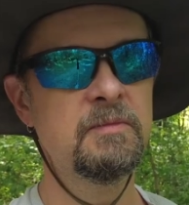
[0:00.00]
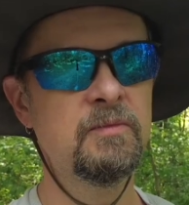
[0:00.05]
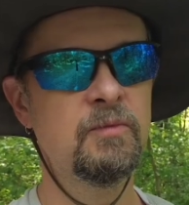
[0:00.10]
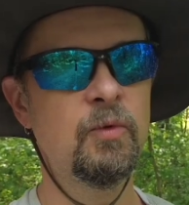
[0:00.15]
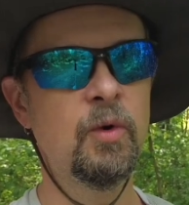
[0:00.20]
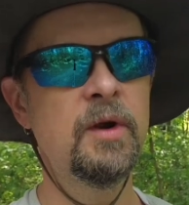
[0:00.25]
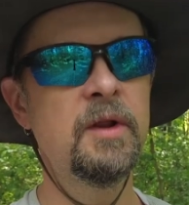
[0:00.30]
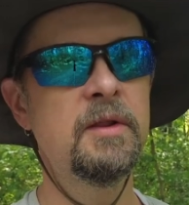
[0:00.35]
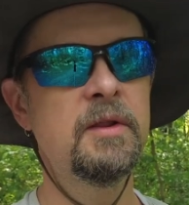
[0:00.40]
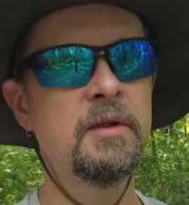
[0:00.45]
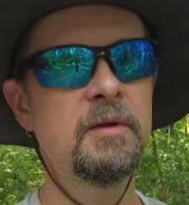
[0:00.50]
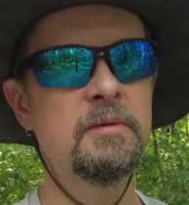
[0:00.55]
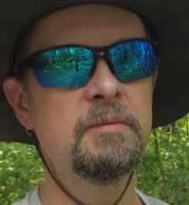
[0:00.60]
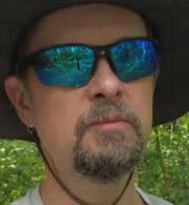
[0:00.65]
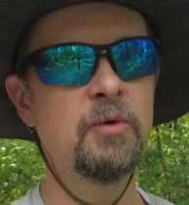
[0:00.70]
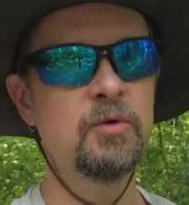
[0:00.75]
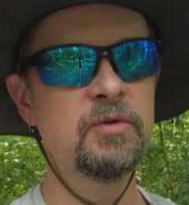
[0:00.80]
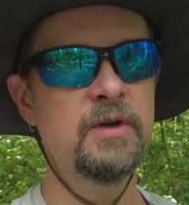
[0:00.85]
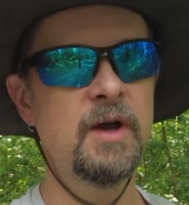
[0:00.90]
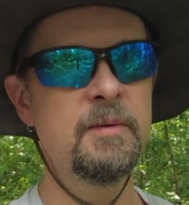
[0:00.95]
One of the
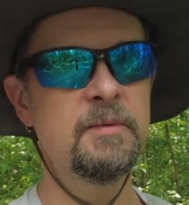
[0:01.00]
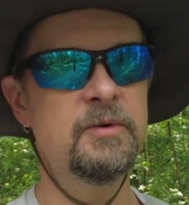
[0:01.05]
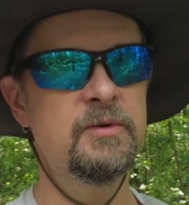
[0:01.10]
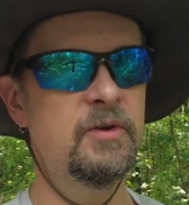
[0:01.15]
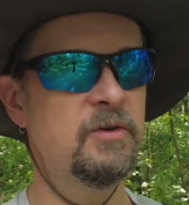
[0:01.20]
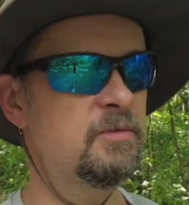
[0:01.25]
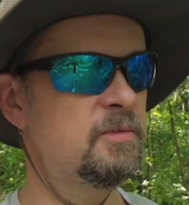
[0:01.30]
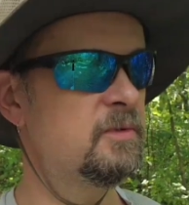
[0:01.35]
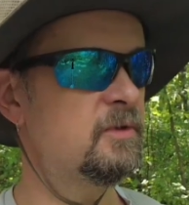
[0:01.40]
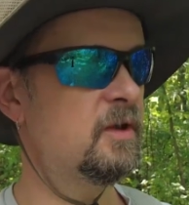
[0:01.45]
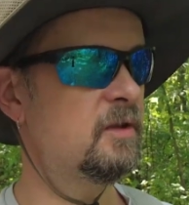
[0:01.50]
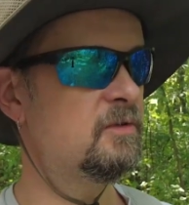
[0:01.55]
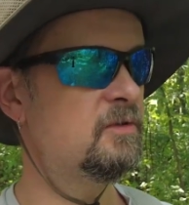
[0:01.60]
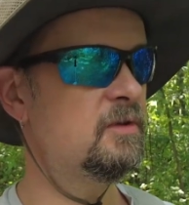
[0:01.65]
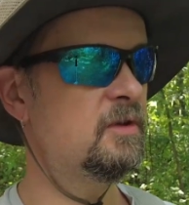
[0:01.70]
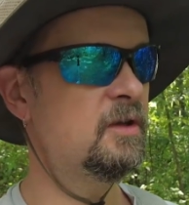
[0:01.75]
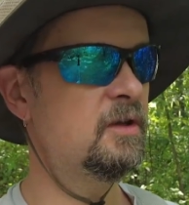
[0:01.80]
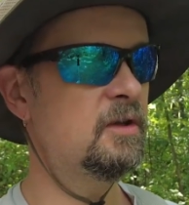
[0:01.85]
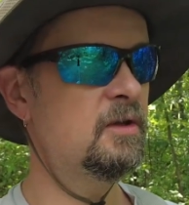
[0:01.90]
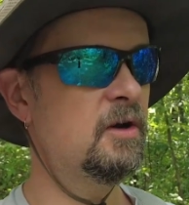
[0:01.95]
most common adjustments I
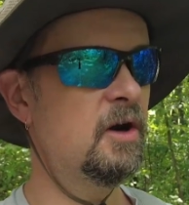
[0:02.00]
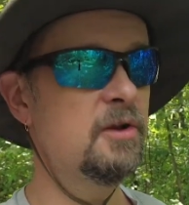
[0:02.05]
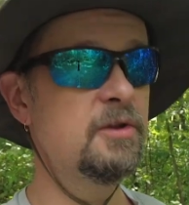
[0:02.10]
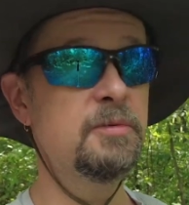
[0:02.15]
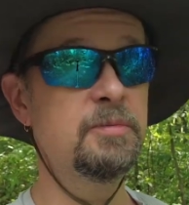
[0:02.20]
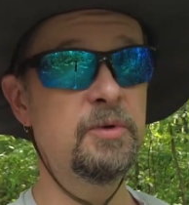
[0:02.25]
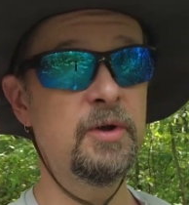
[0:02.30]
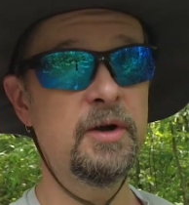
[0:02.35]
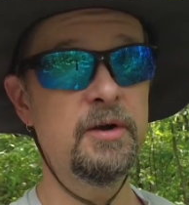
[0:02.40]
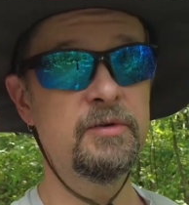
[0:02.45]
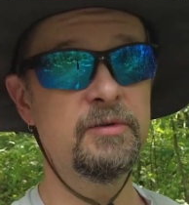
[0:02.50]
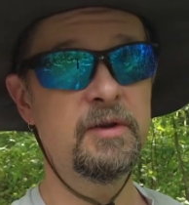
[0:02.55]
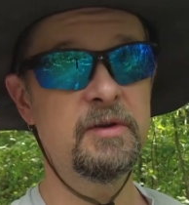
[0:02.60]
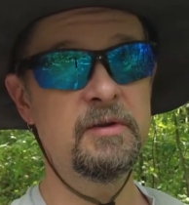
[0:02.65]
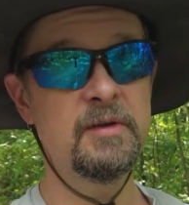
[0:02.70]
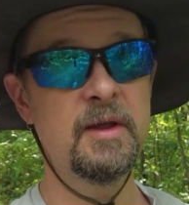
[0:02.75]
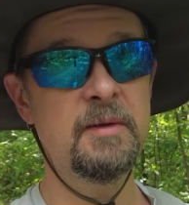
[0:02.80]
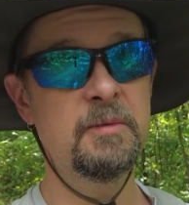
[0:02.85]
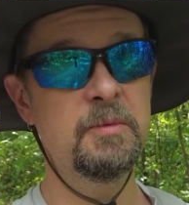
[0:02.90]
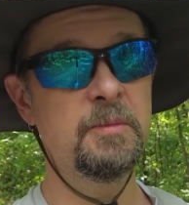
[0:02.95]
see other players at
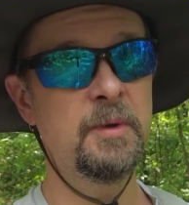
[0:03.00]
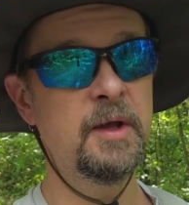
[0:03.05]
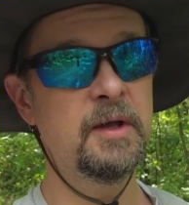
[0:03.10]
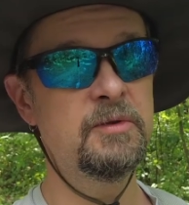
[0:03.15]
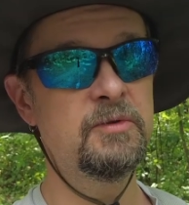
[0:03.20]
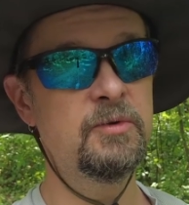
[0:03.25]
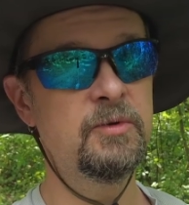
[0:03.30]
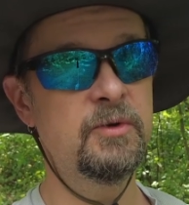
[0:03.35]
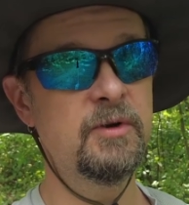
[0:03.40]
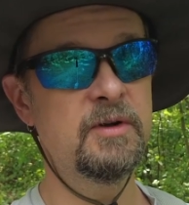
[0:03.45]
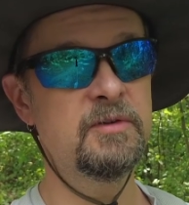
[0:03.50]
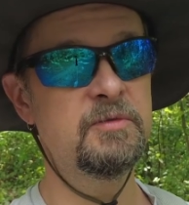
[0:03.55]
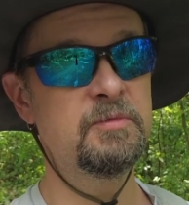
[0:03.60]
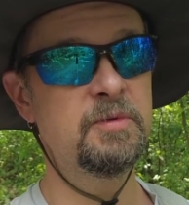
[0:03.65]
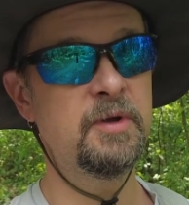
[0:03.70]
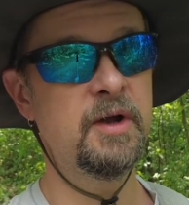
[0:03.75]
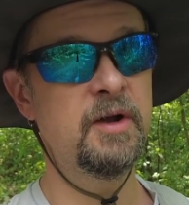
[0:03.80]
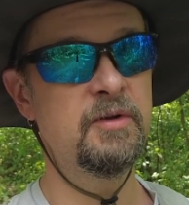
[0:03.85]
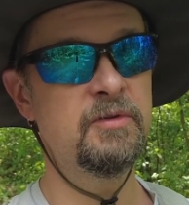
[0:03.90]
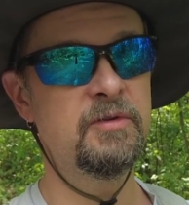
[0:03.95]
the table make to aggressive
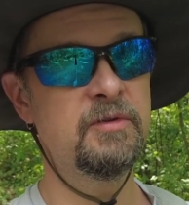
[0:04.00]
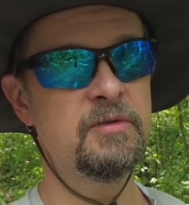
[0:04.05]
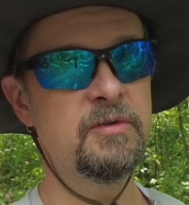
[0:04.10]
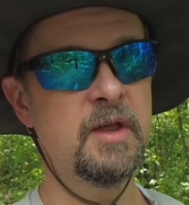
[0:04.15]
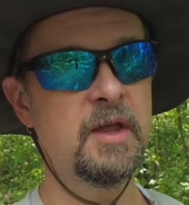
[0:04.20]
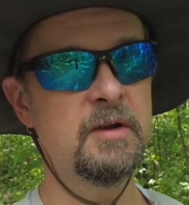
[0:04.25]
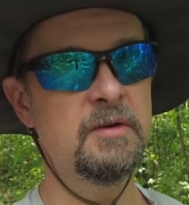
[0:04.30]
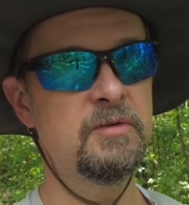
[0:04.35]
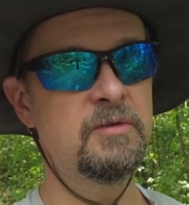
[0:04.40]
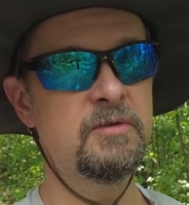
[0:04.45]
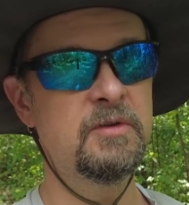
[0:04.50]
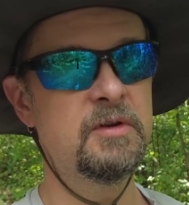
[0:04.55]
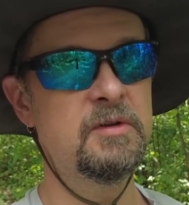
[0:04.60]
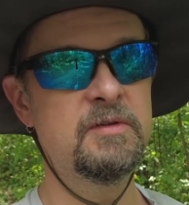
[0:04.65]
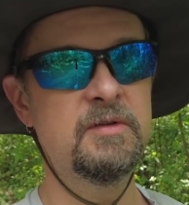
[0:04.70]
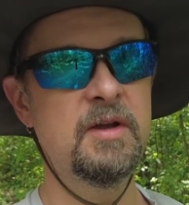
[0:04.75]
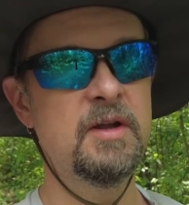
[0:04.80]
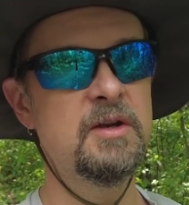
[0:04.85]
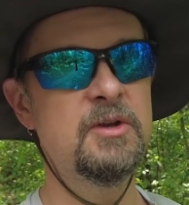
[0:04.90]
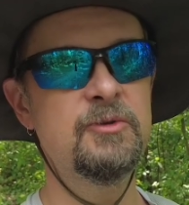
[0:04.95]
players is they just
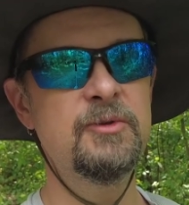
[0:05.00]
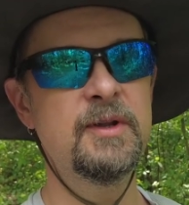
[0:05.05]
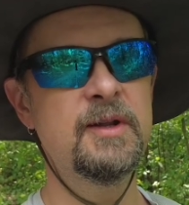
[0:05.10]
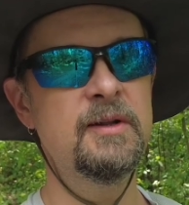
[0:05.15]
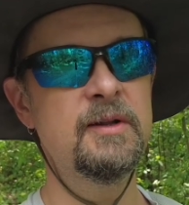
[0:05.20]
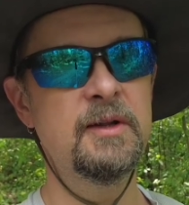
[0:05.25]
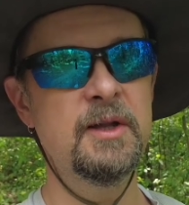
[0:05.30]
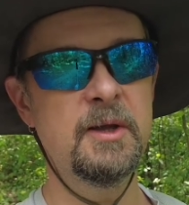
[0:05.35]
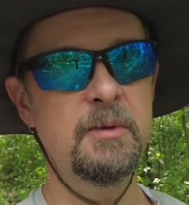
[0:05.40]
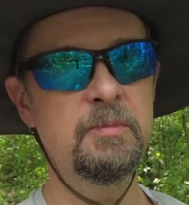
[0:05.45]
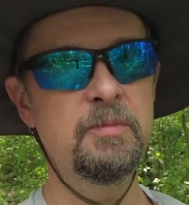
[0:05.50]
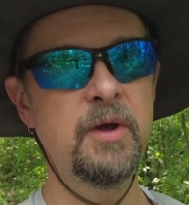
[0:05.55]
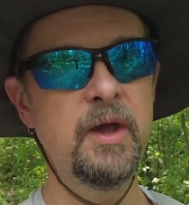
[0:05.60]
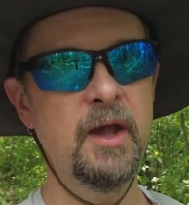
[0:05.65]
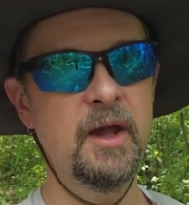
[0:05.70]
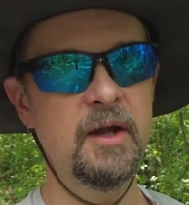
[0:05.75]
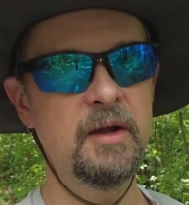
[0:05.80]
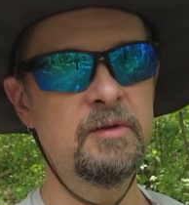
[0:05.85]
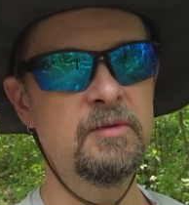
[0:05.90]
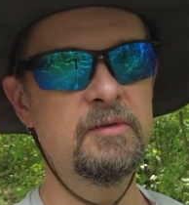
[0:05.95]
continually limp
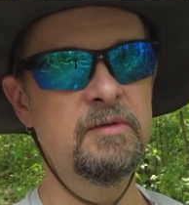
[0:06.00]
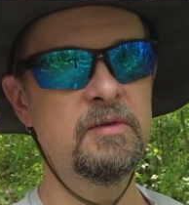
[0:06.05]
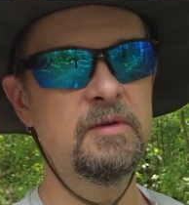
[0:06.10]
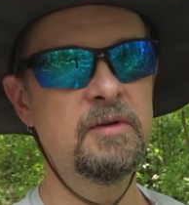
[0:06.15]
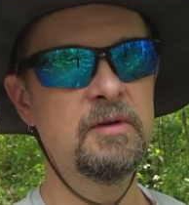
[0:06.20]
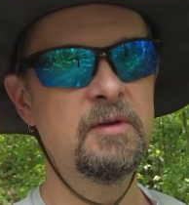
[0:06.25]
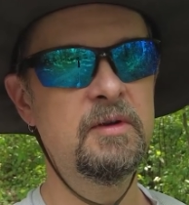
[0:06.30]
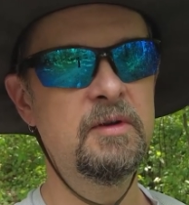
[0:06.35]
hands,